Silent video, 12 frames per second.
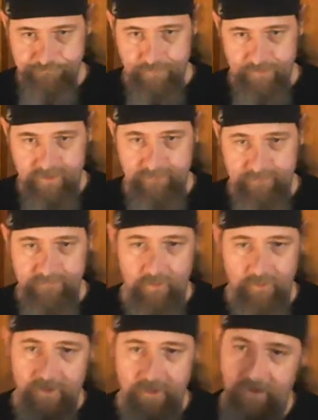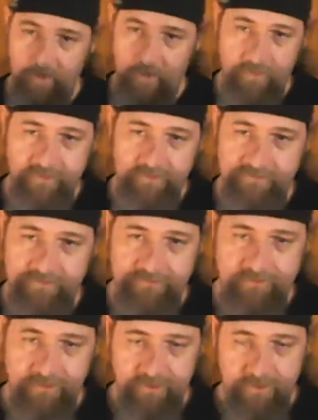Okay? And all this
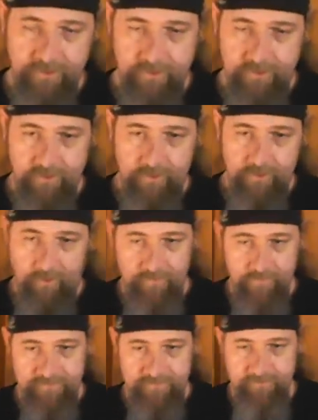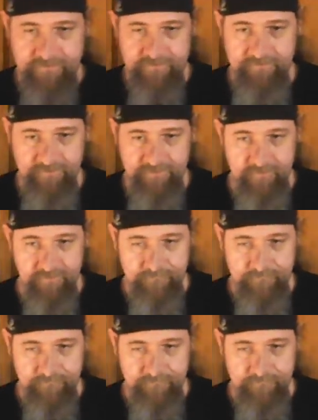mixes in